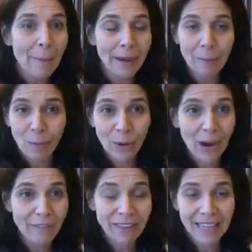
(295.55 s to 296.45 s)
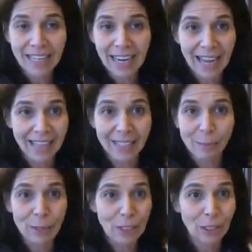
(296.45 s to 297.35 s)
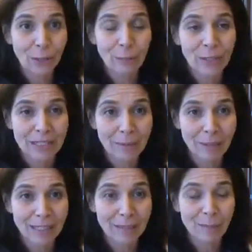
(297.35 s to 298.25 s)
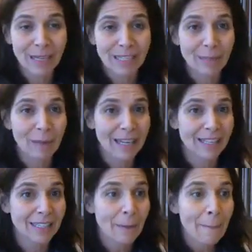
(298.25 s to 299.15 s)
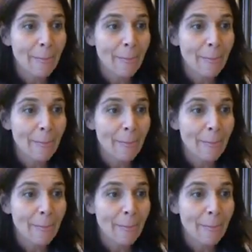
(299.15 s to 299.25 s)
but more often than not, this particular principle is missed because